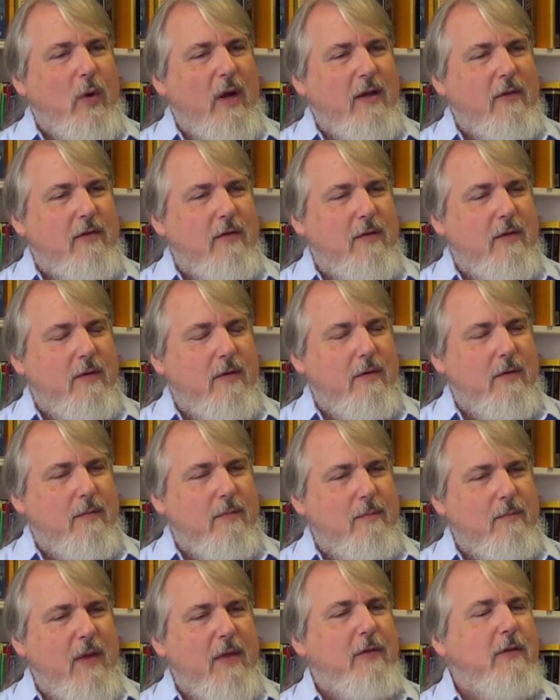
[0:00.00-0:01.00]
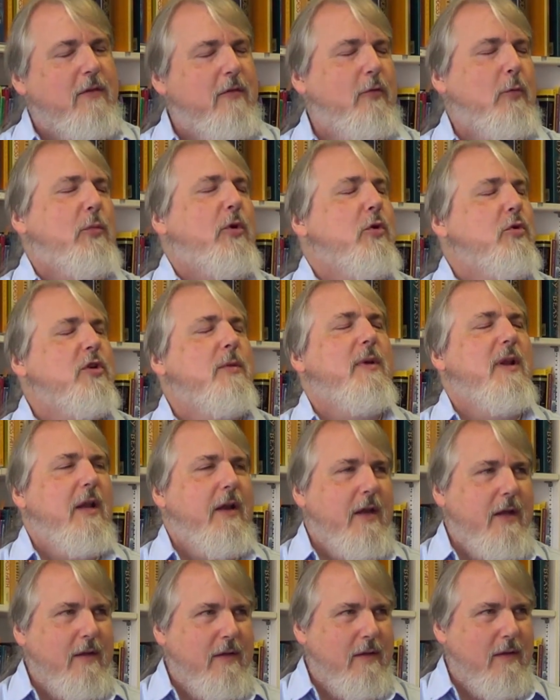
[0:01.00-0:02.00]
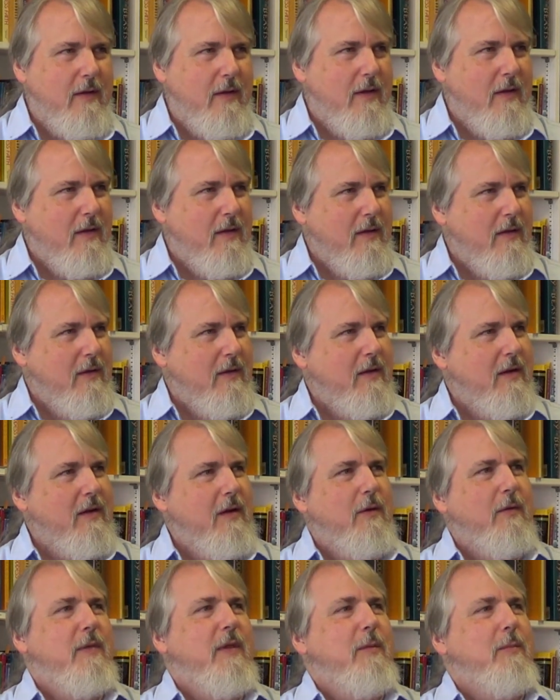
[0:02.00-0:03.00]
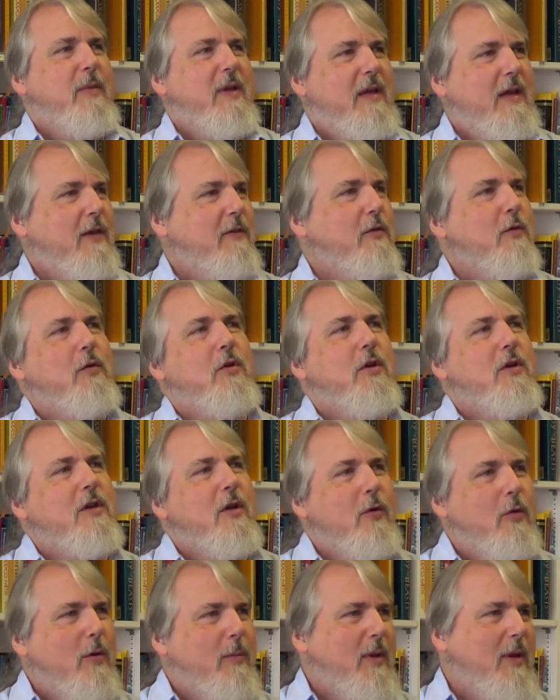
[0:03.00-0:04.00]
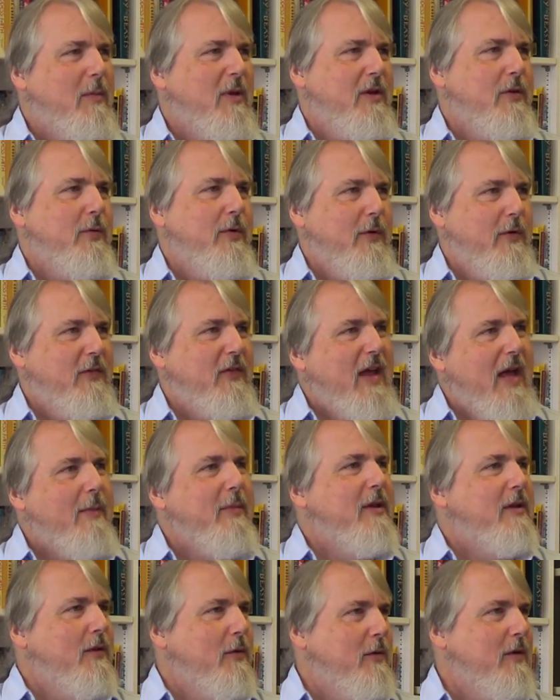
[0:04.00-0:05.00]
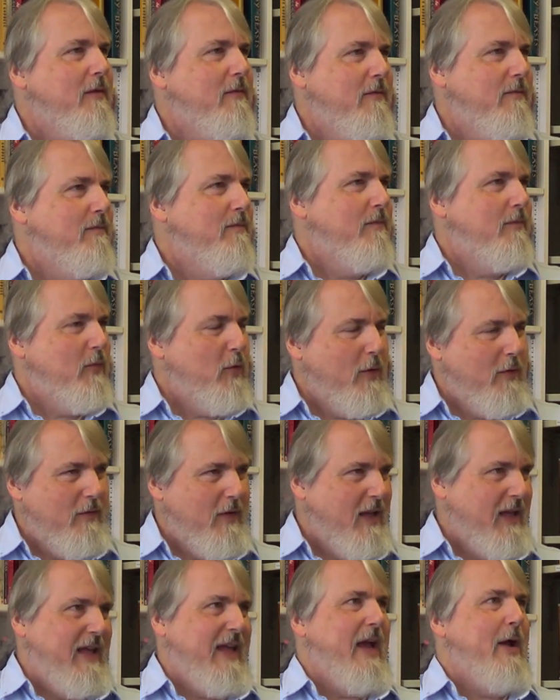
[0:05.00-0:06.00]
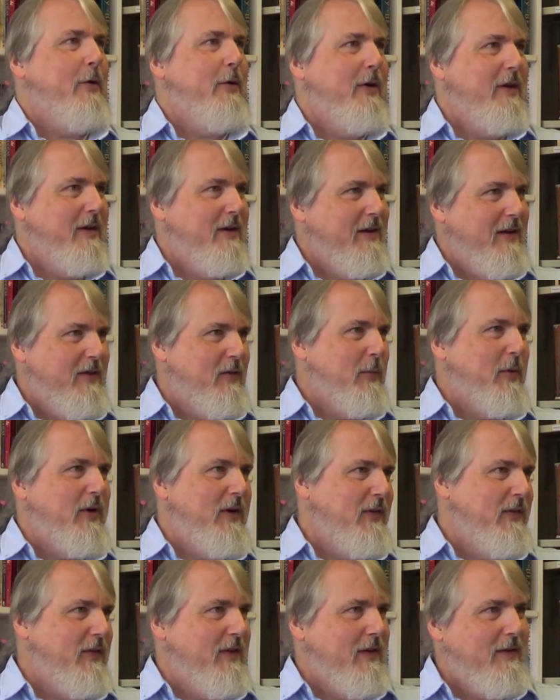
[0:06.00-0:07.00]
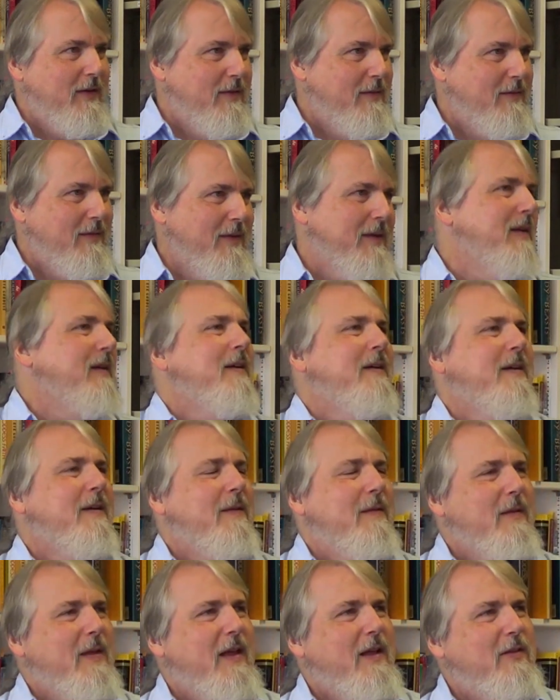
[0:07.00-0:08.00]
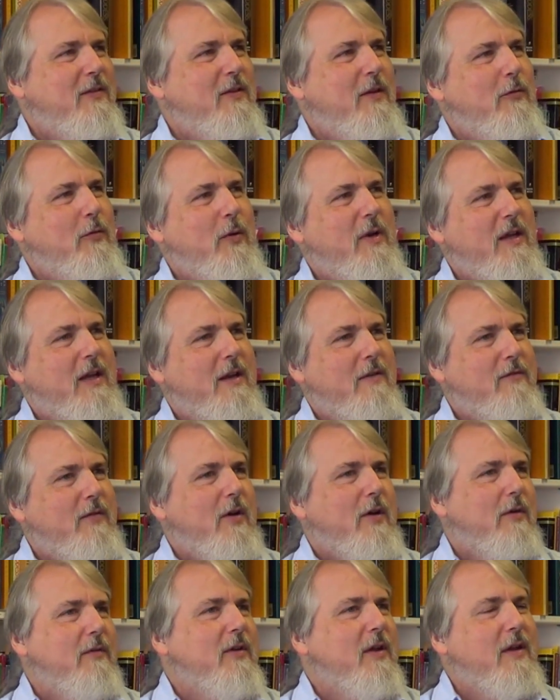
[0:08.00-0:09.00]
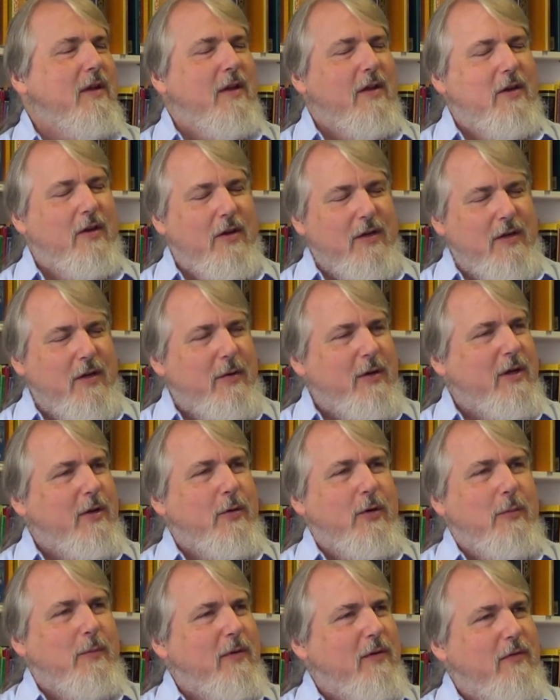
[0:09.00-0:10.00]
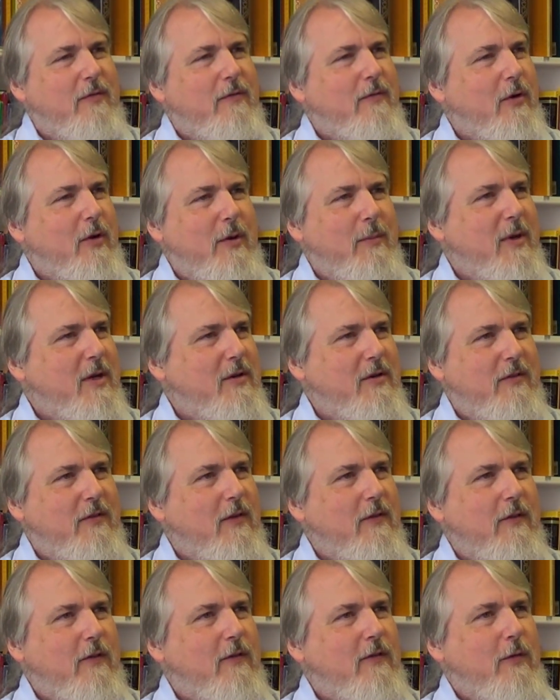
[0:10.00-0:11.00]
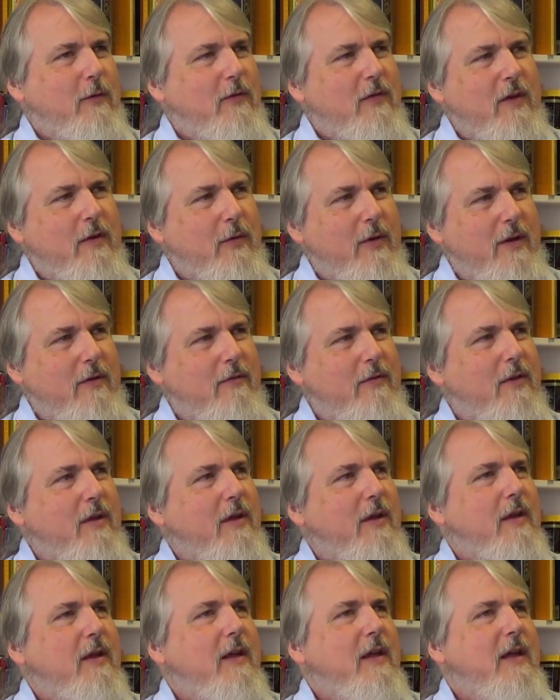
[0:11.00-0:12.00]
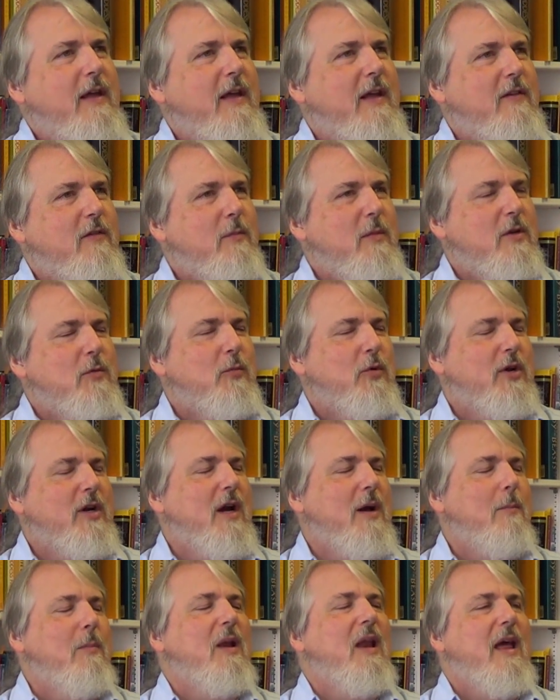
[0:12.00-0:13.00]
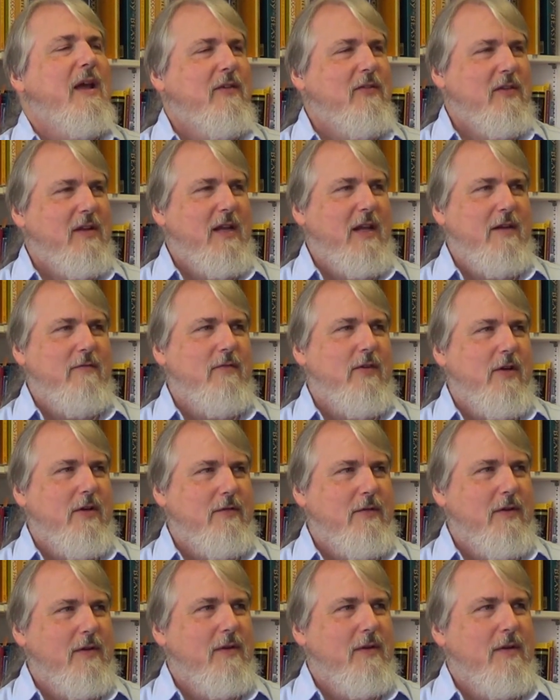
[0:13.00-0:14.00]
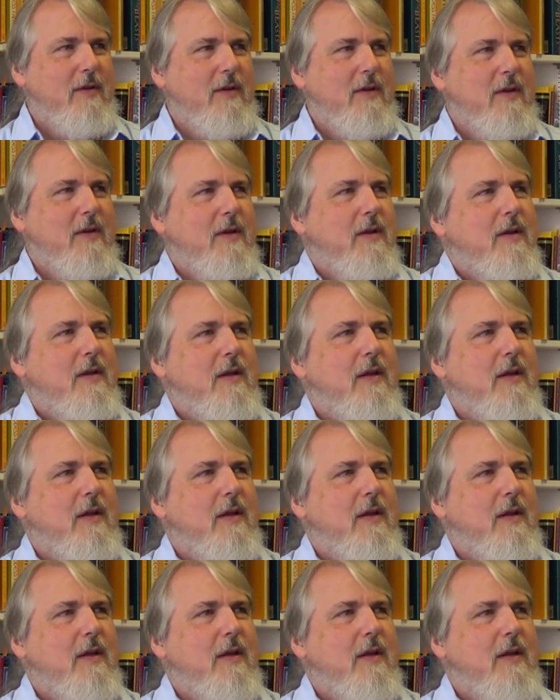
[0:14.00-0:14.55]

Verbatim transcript: ways or methods of approachability. You know, that because you could go to a public Nerugd Sabbat, you could sort of encounter it and experience it and see if you want to get involved. Gardnerian group is very much, since it's so secretive, it's much more complex to get involved. Right.